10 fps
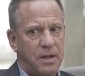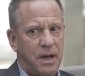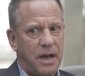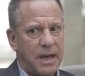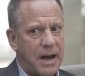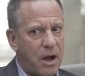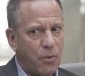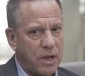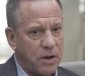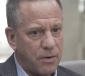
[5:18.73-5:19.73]
and how
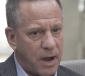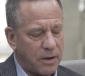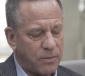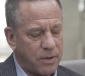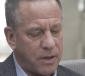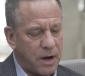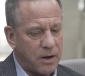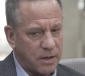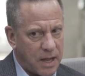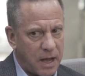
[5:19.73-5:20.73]
we interact with
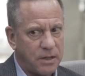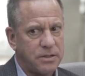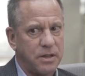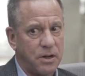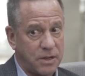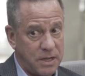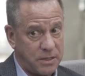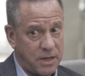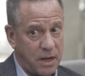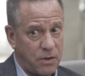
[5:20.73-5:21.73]
our clients and their key
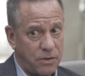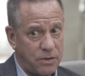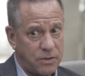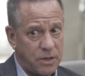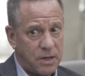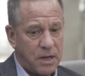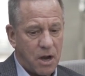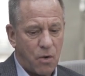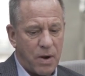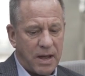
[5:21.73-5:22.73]
stakeholders
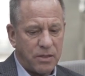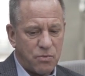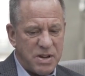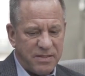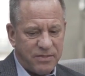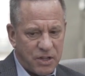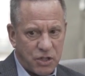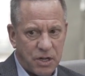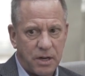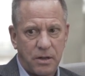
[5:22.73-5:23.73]
around the
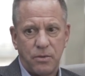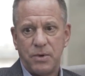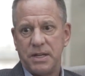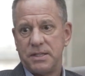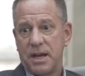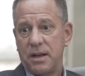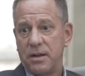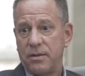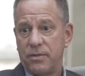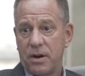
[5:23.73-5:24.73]
revisioning and the
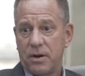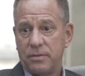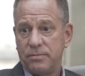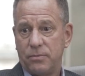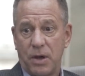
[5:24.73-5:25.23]
redesigning of their,